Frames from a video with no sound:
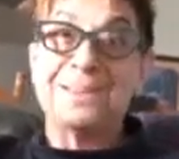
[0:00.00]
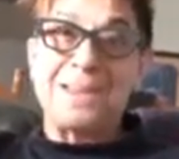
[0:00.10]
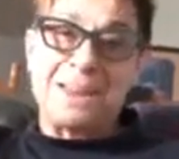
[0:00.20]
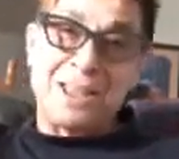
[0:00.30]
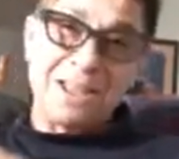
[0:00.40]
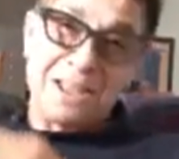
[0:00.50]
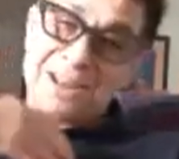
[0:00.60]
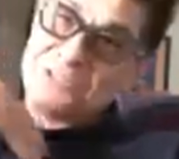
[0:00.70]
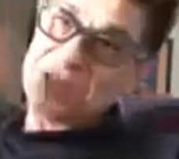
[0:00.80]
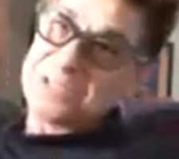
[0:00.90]
And I kind
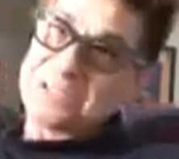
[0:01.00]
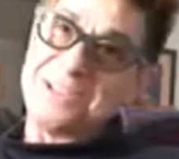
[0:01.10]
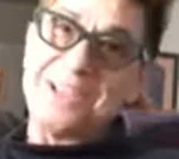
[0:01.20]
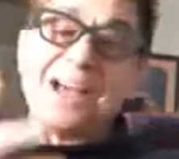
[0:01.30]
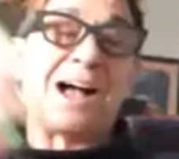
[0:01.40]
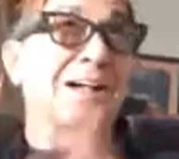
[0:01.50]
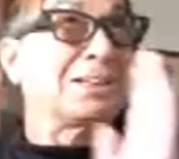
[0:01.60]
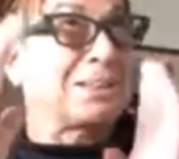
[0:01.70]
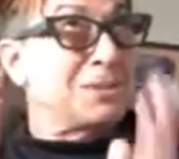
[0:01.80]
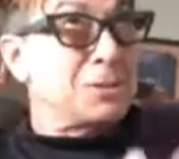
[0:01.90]
of just, I'm going to
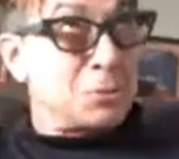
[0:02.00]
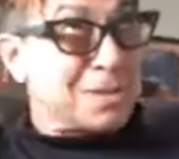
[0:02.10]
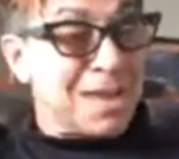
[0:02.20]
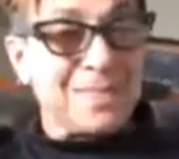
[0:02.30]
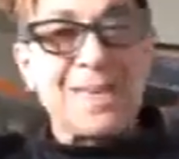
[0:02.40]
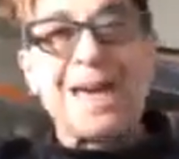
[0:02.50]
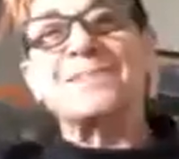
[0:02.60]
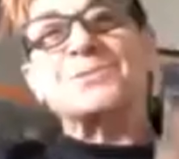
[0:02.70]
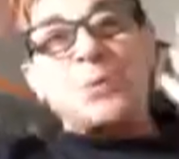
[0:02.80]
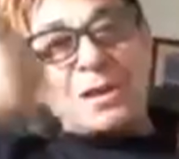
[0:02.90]
let you take that
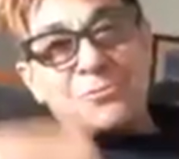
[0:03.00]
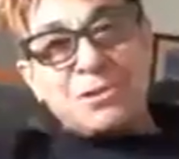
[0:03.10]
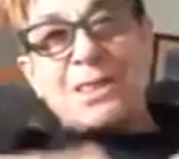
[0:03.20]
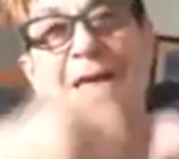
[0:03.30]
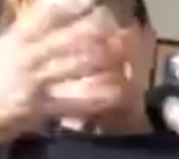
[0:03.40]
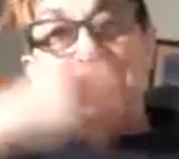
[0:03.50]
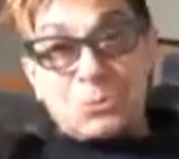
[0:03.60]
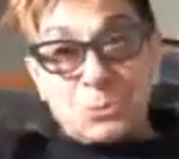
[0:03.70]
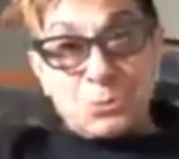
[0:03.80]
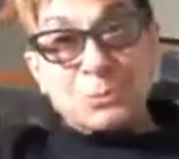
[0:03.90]
so I can relax and
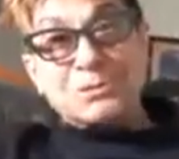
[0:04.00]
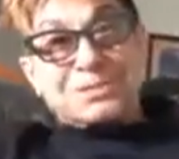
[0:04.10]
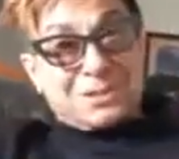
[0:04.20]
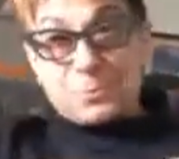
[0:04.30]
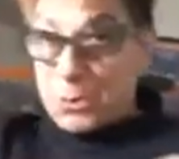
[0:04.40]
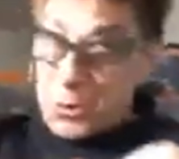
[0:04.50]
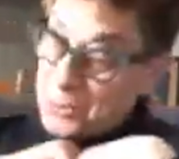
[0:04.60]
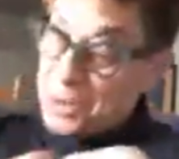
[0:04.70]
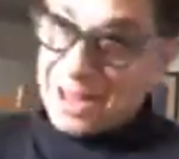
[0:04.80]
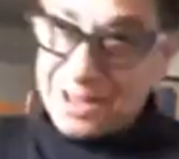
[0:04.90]
do the
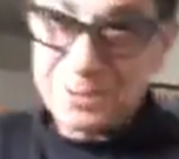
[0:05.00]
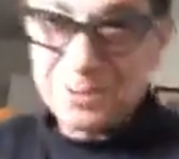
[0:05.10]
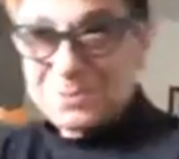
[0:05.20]
program.